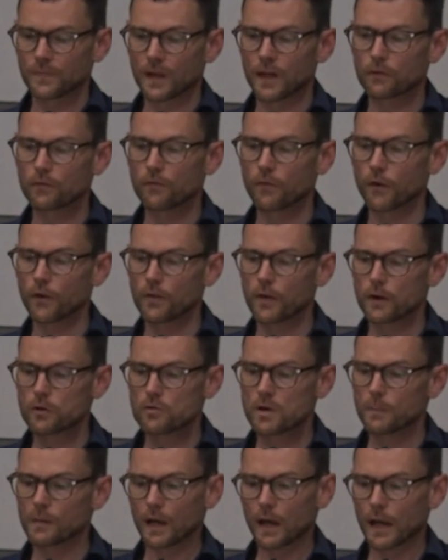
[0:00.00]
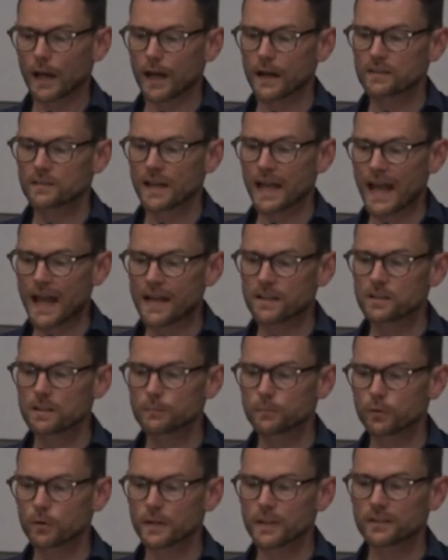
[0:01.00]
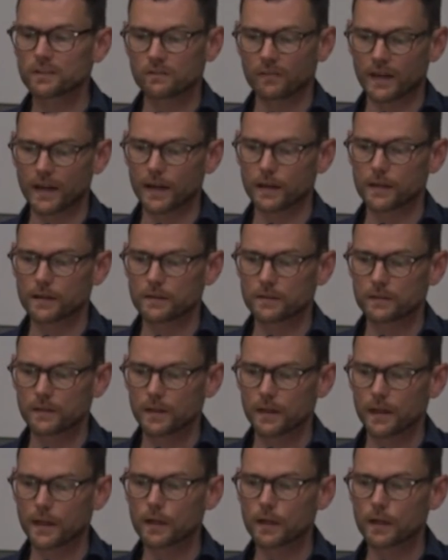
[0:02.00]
and further criminalize anti-police violence,